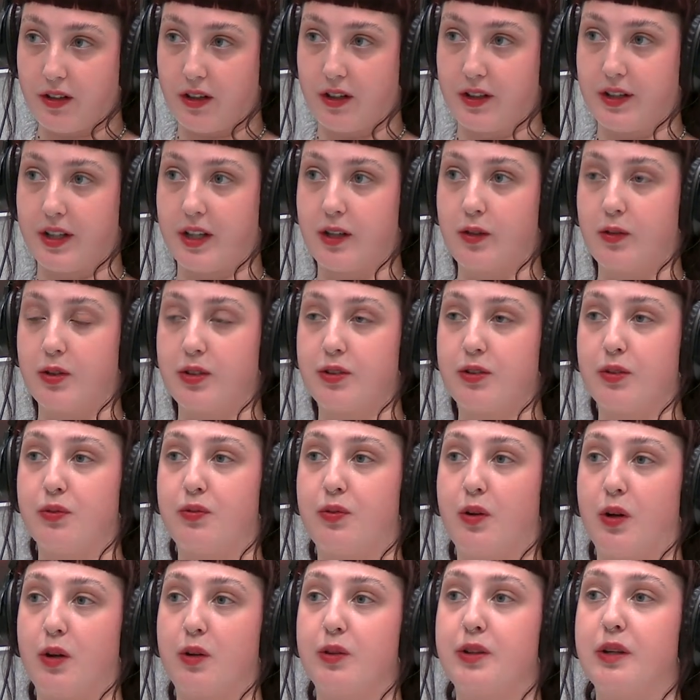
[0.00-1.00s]
Are they going to
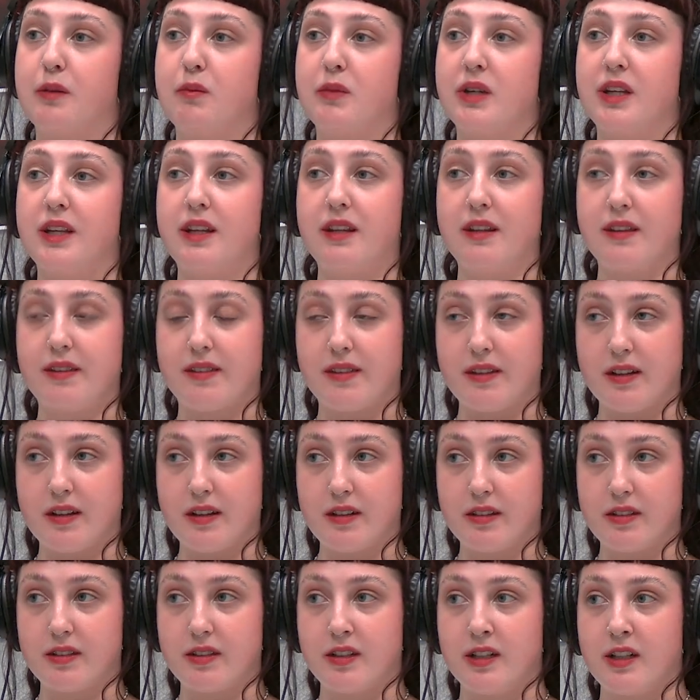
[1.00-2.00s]
follow them
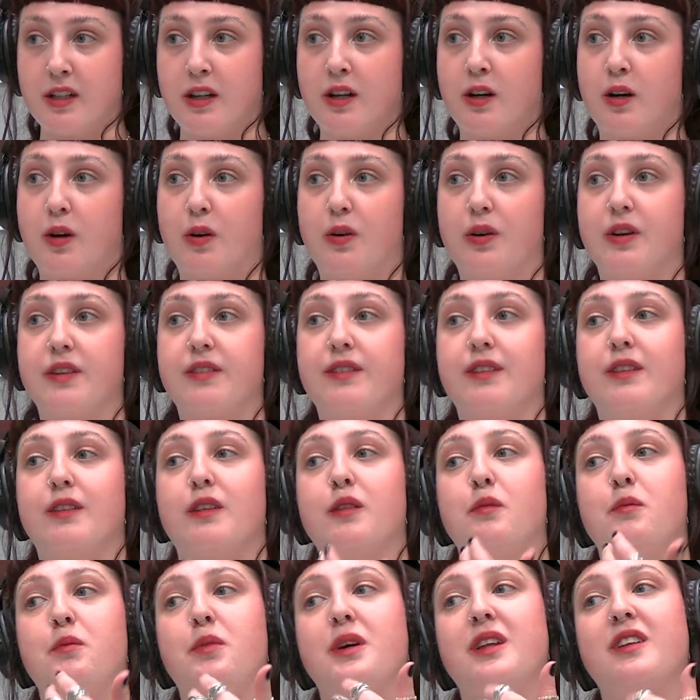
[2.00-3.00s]
easier, or is
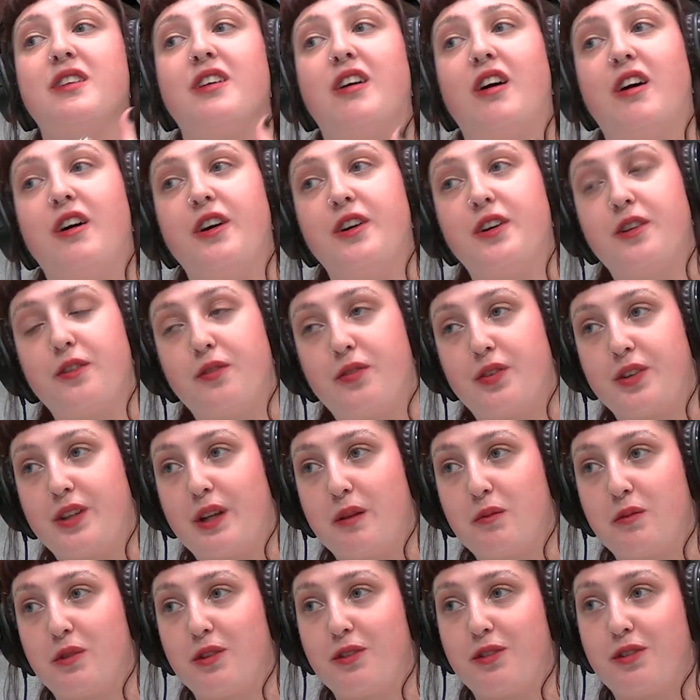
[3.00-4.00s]
it a bit harder for
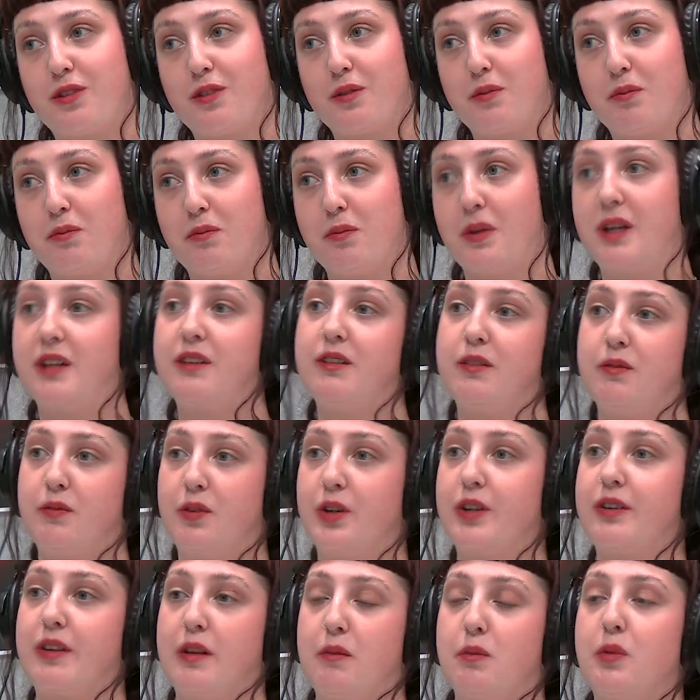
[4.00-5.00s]
them to submit?
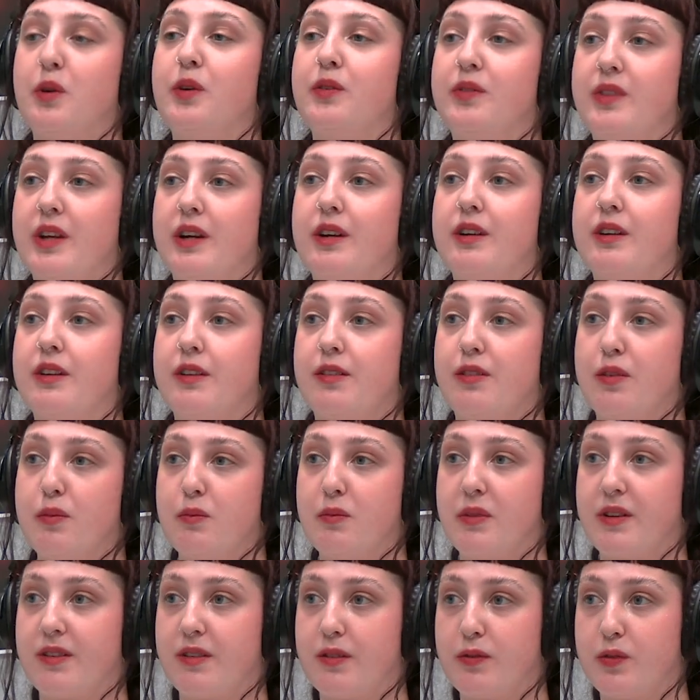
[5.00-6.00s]
For example, if they're in a
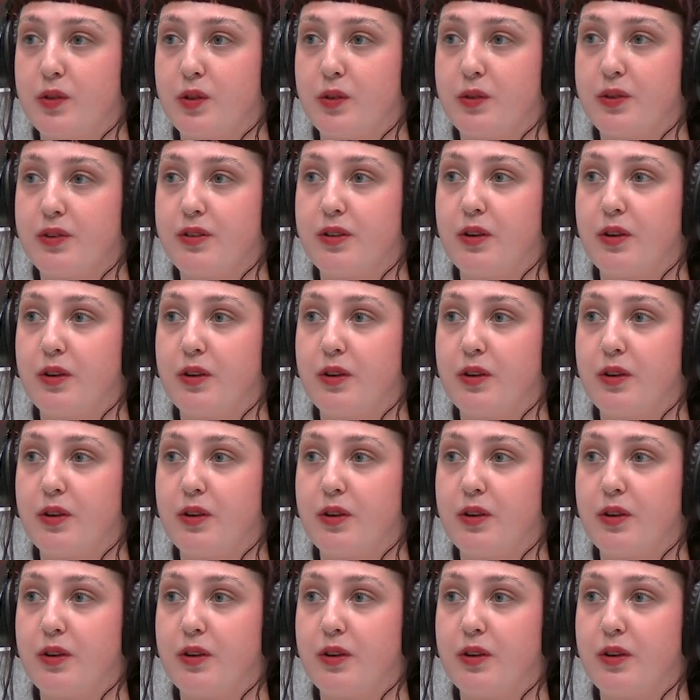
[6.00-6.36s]
submissive role.